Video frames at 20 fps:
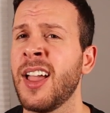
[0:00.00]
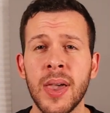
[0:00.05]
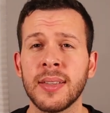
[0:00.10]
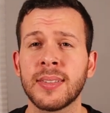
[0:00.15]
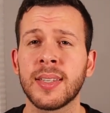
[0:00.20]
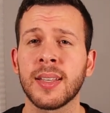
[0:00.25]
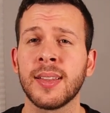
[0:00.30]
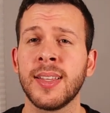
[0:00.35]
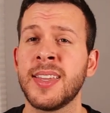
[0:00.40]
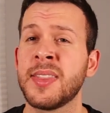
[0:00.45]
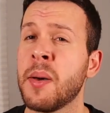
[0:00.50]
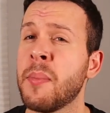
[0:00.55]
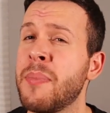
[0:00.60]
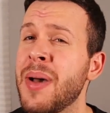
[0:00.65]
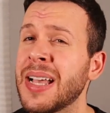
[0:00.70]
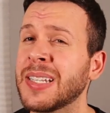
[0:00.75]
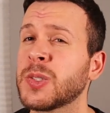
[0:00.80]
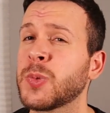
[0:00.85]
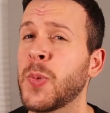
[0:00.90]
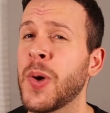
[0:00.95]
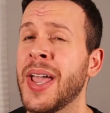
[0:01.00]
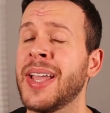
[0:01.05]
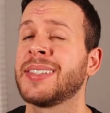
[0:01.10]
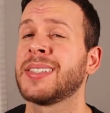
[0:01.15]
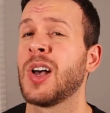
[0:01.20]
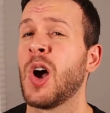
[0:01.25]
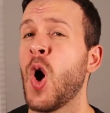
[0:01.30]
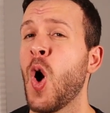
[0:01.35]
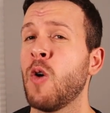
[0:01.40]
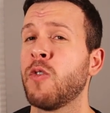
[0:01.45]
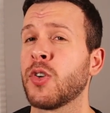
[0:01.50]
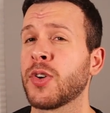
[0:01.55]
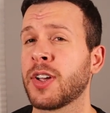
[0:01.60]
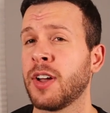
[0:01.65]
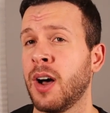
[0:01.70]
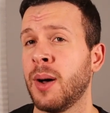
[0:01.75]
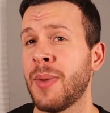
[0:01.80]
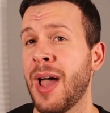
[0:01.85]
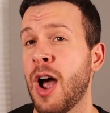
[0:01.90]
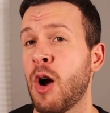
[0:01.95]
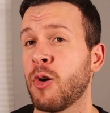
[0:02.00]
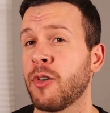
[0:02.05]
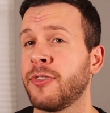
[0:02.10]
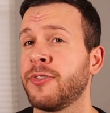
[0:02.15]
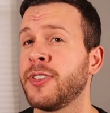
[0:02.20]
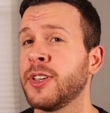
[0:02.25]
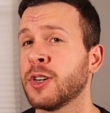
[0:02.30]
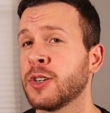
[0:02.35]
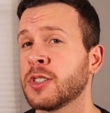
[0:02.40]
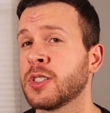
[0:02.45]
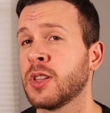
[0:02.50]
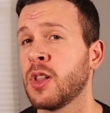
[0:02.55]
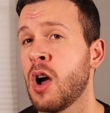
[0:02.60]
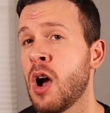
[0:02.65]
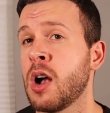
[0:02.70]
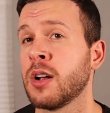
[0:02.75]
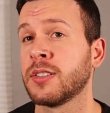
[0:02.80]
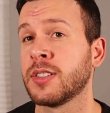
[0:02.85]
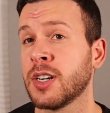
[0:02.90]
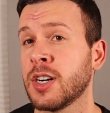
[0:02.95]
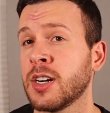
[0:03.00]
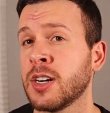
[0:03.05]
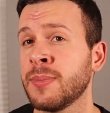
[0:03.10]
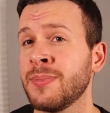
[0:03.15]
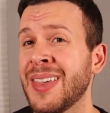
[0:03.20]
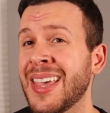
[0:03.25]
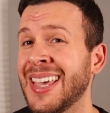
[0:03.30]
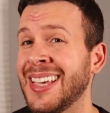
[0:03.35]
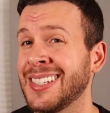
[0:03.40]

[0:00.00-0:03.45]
Basically, the best way to overcome our fears long term